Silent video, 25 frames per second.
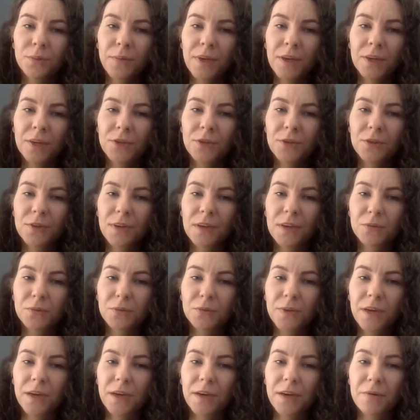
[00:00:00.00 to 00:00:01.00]
make sure that
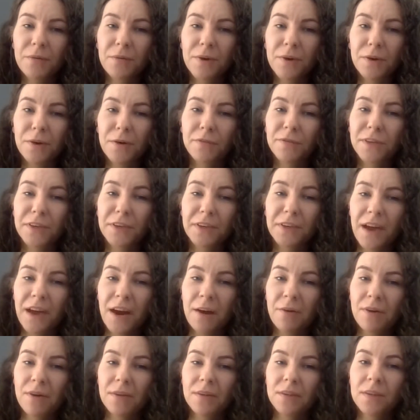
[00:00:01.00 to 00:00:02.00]
we are aware of the
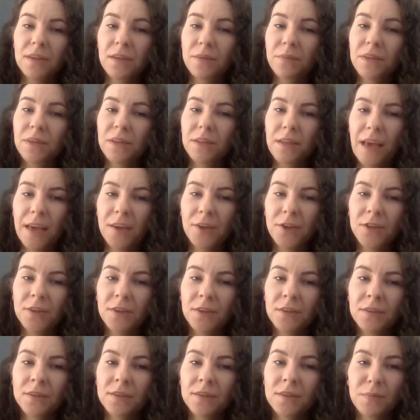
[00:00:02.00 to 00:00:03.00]
current
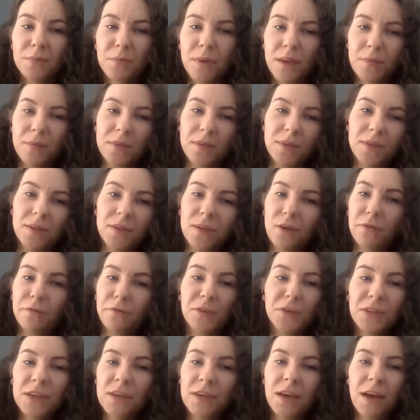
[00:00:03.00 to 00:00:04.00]
limitations, maybe the
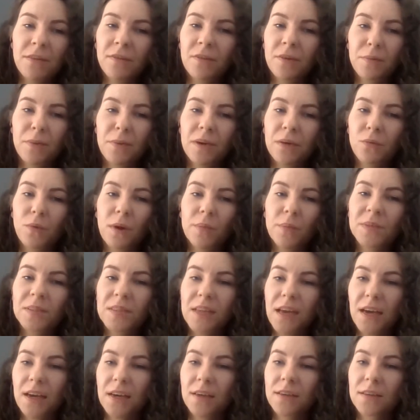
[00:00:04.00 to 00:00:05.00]
official government
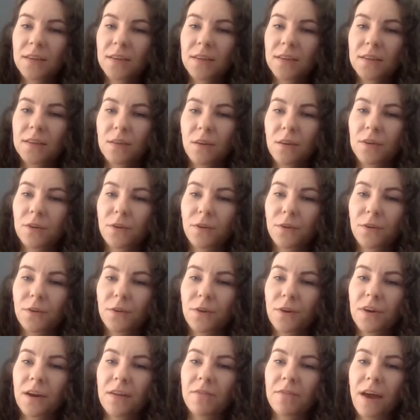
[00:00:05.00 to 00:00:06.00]
website on
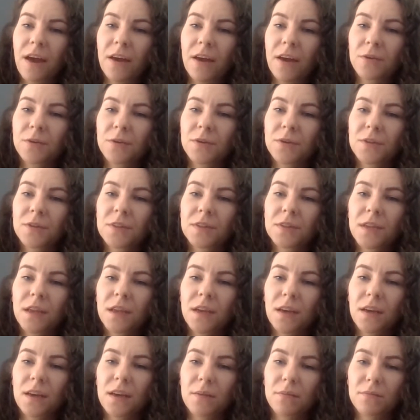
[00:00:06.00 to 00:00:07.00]
coronavirus
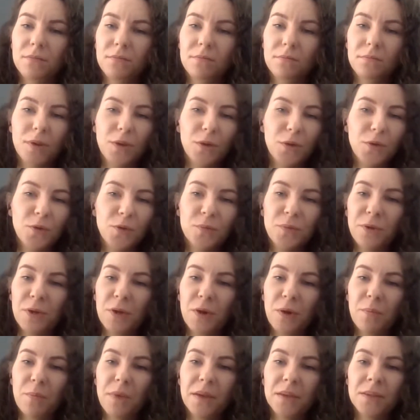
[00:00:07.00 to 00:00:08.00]
could be
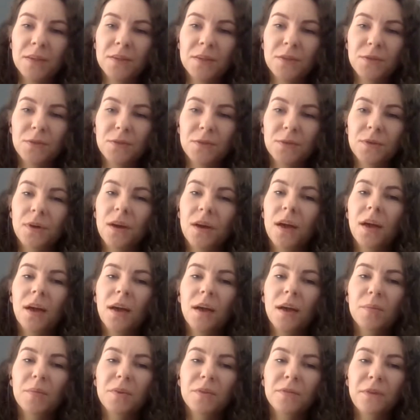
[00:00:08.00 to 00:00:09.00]
recommended to
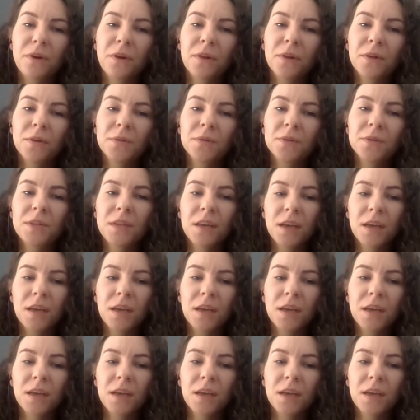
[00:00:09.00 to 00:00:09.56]
be followed.